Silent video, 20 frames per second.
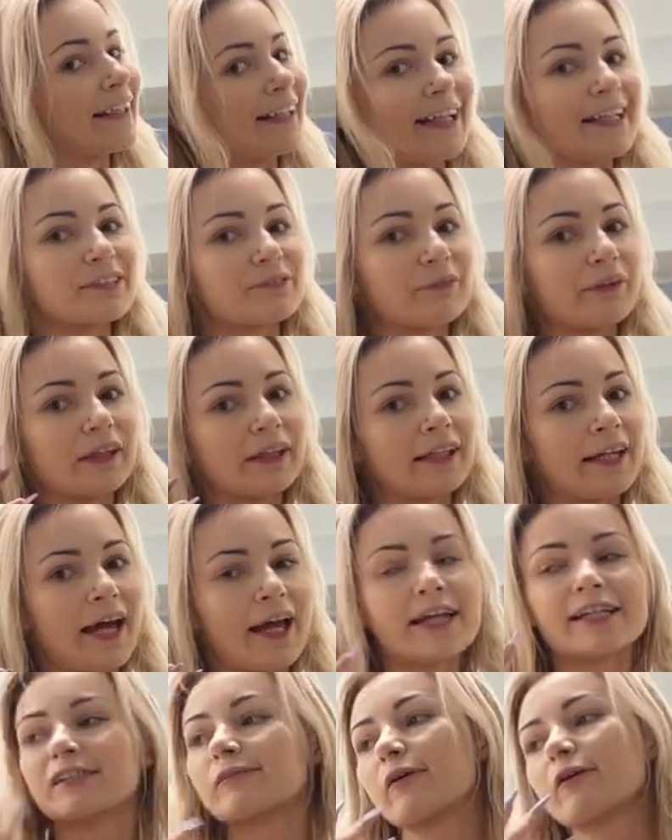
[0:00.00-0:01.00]
it's really
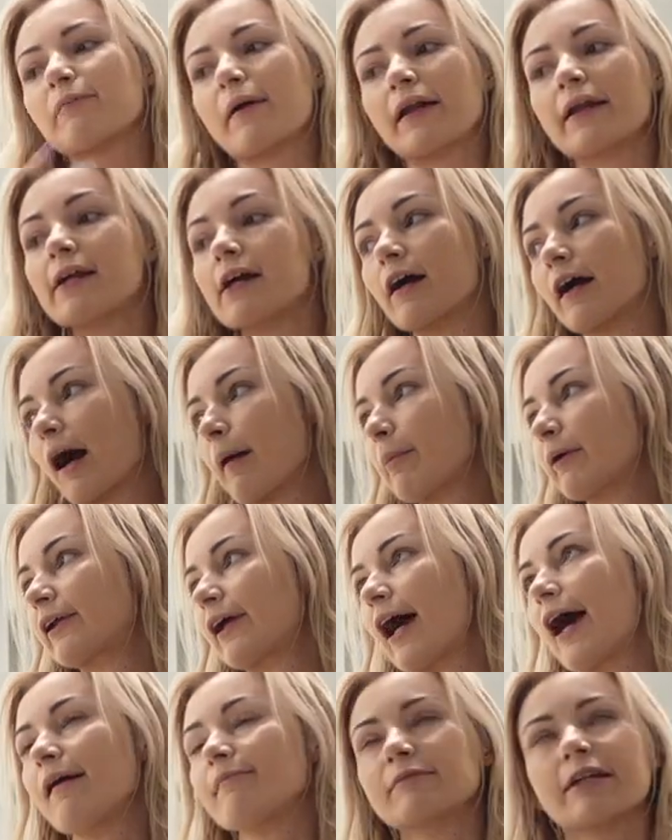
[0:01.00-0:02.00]
nice. We've been here a couple
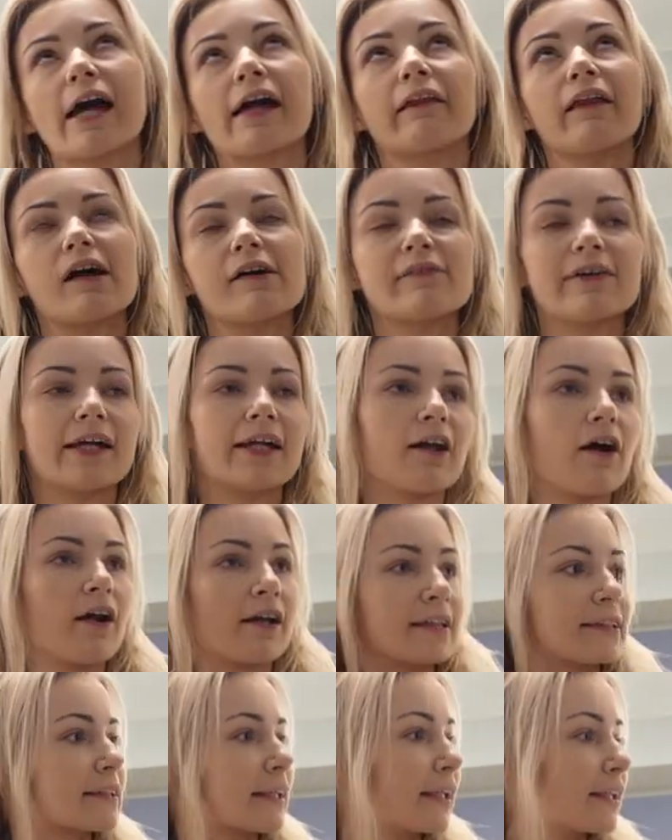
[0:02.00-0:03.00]
times. I love it.
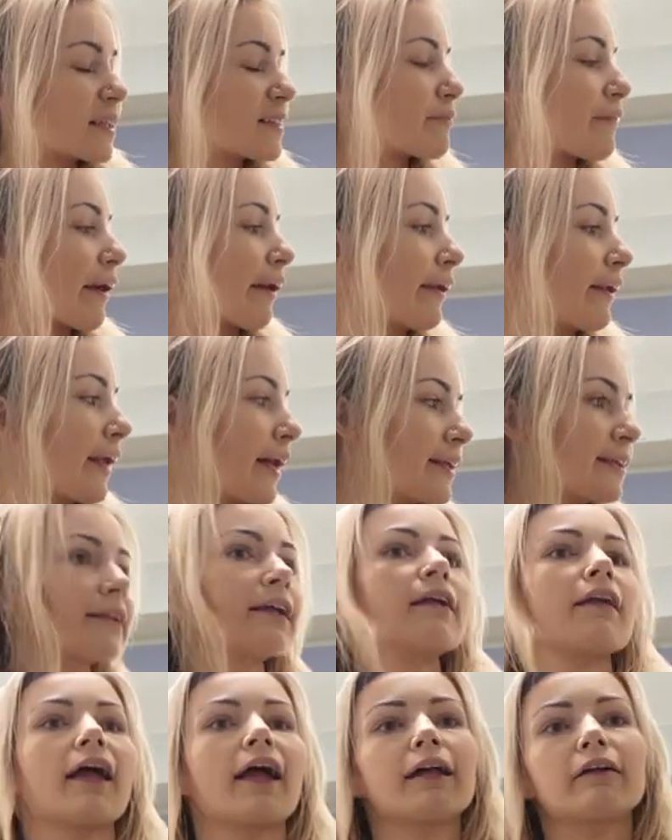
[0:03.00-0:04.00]
Honestly, it's very nice
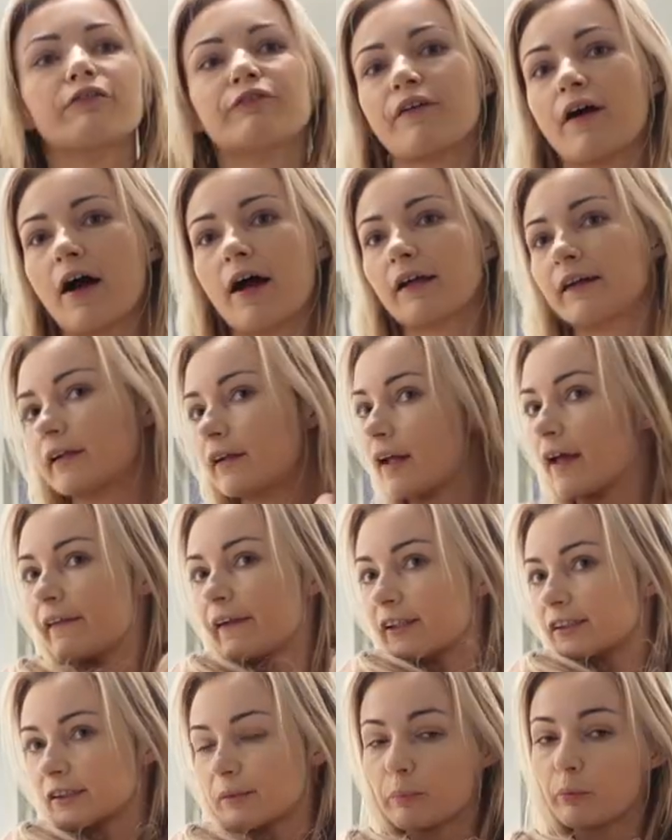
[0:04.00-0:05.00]
and like fun, and
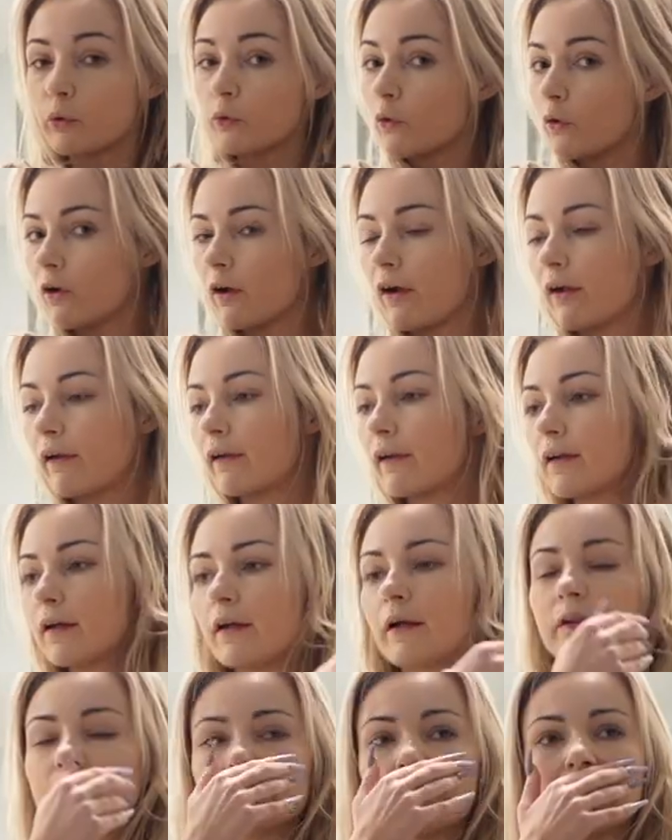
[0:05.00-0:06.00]
there's a pool.
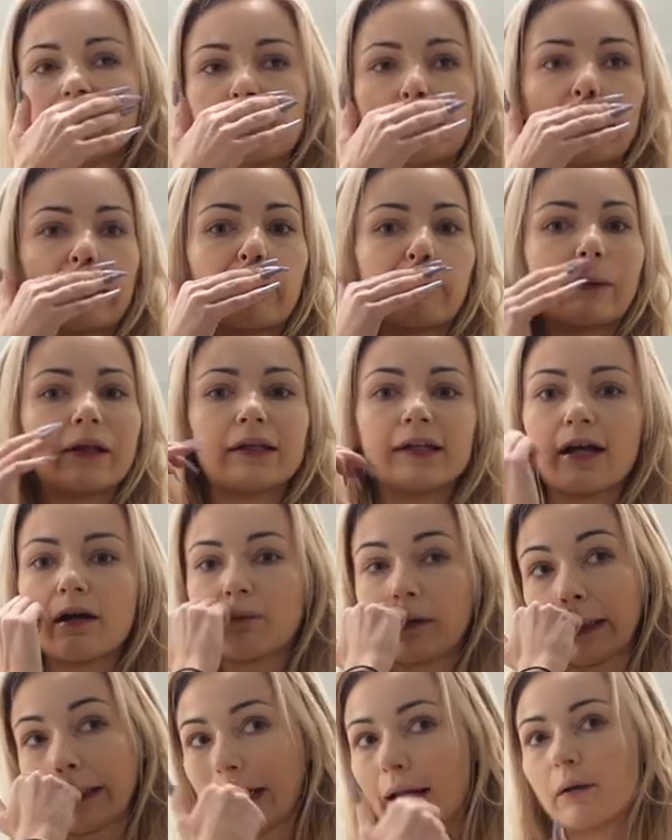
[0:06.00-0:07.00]
It's like pretty windy out
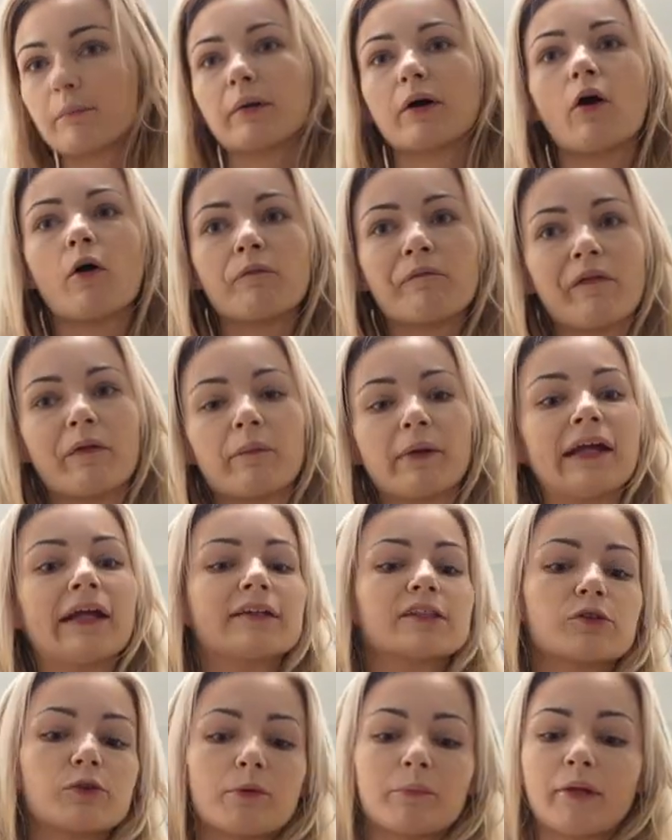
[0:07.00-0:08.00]
right now, but hopefully we
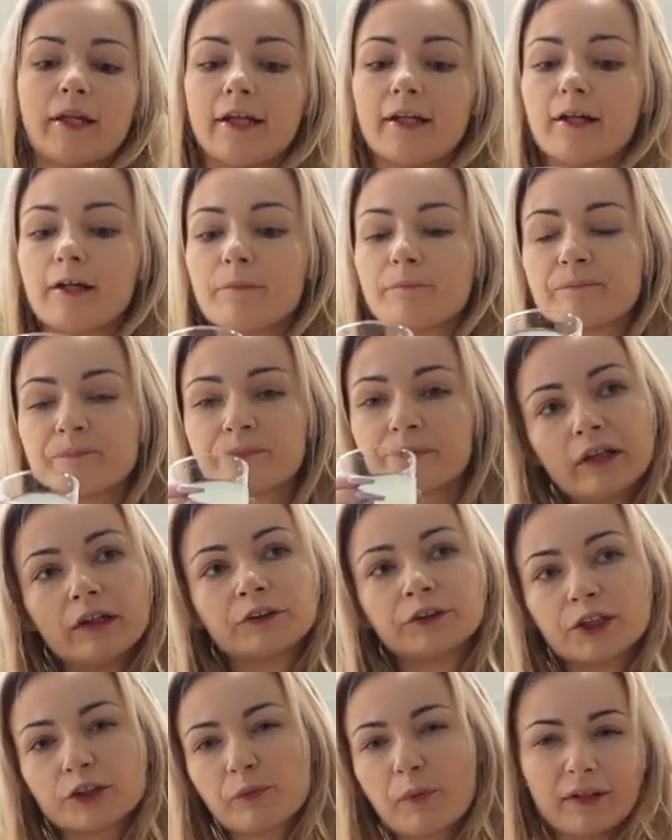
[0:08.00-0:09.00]
can swim later.
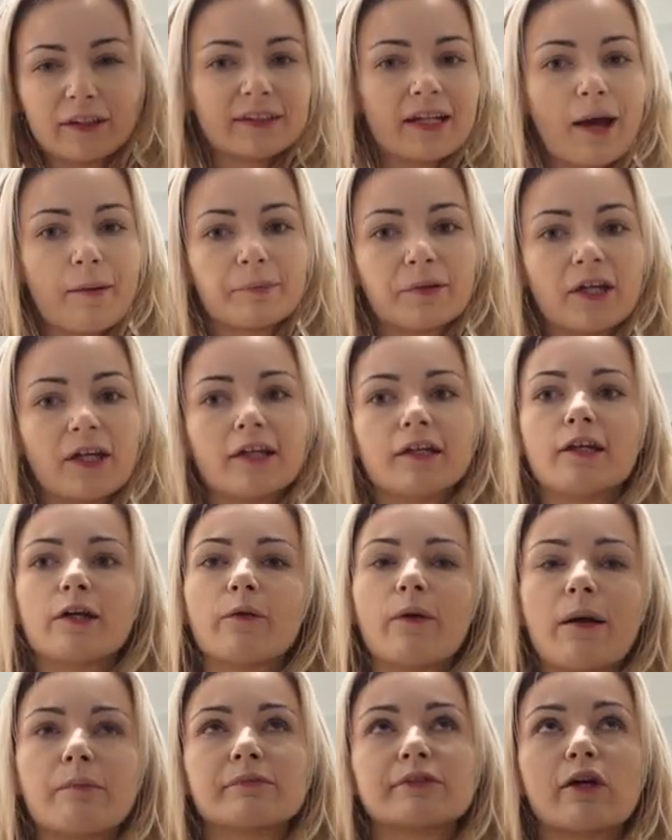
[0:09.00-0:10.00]
Just wanted to update
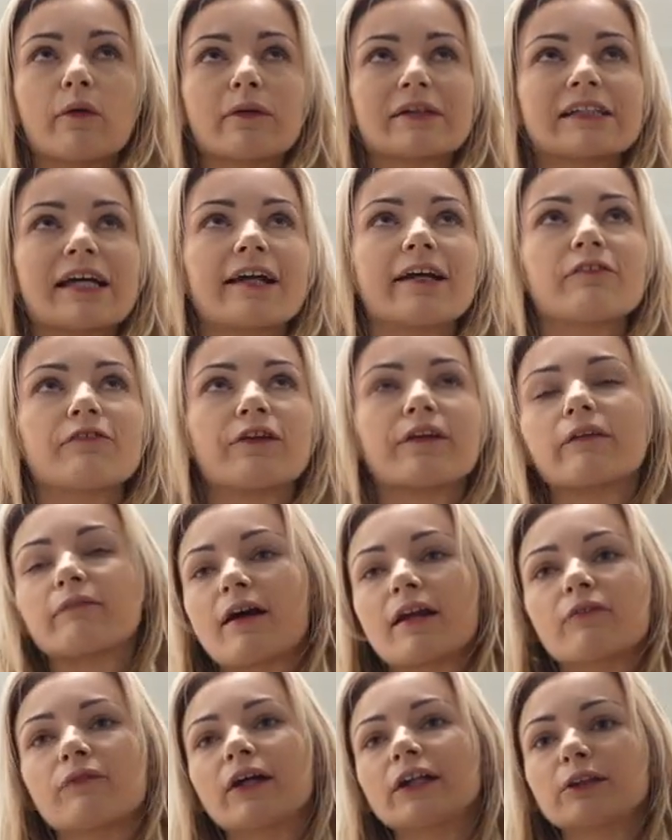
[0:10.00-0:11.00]
you. I'm so excited for the
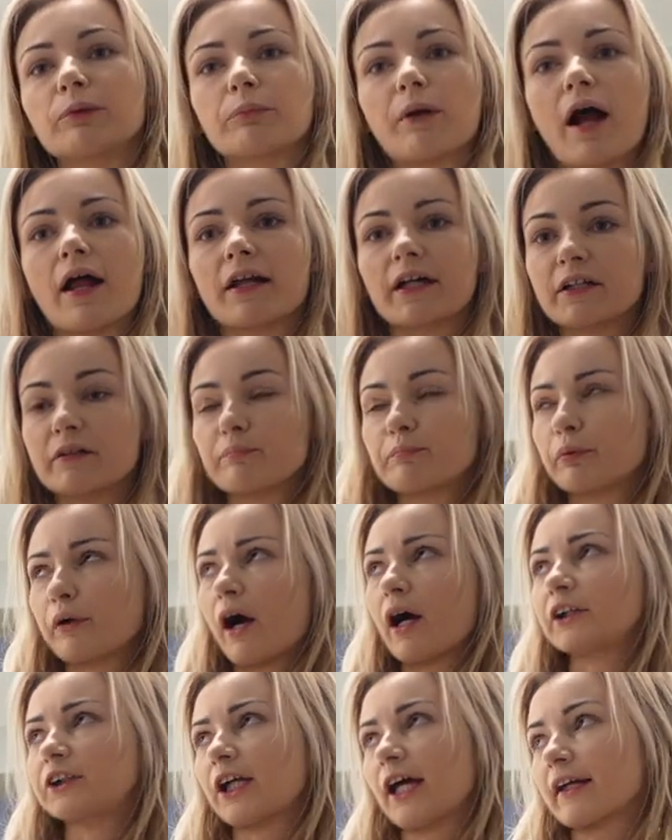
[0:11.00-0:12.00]
renovation product
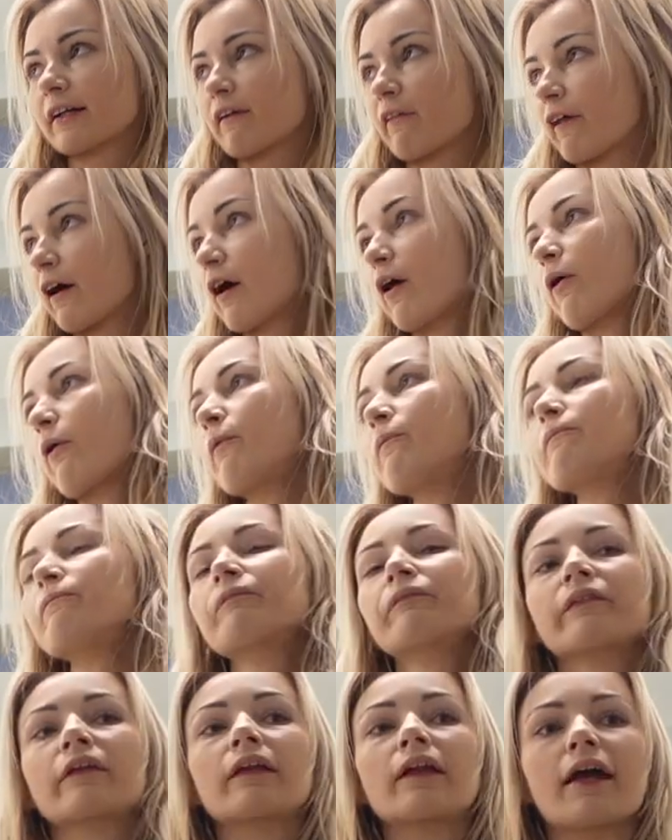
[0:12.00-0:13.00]
project though.
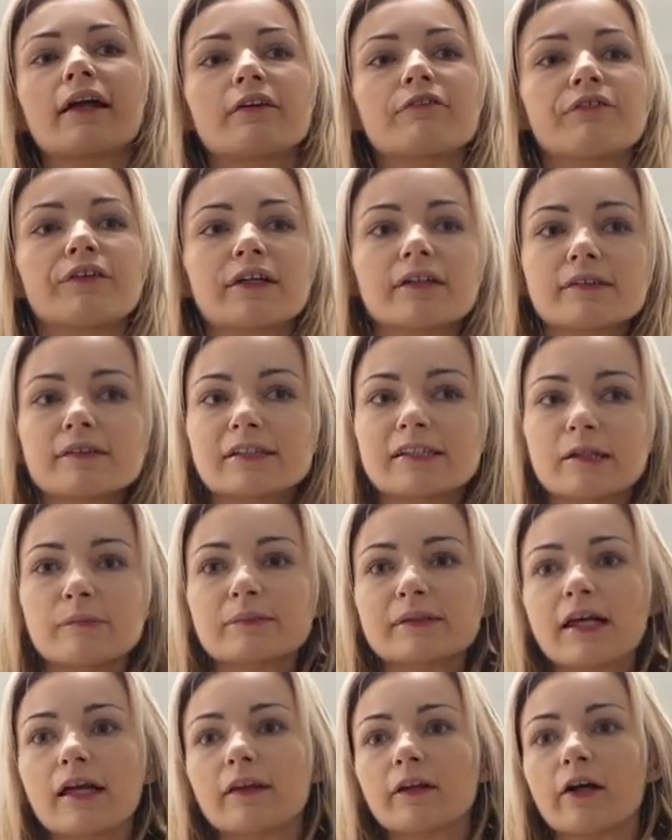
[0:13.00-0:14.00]
And it feels
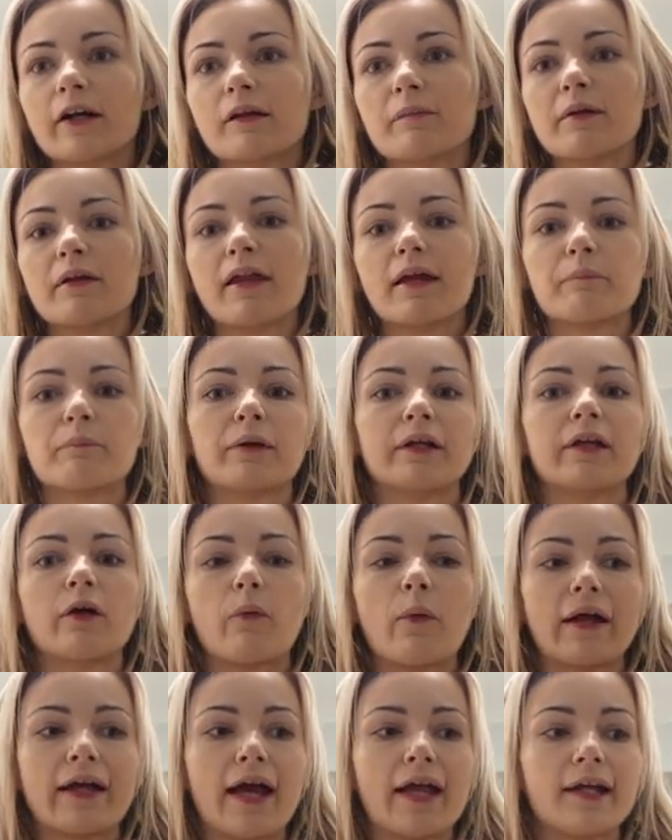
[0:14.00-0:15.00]
seems like they're gonna be like pretty
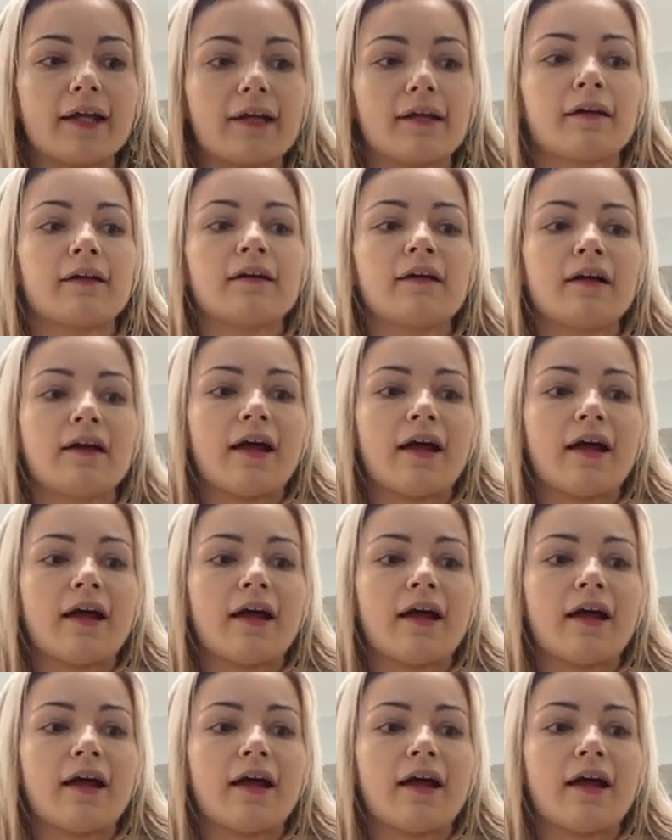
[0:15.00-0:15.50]
quick at it.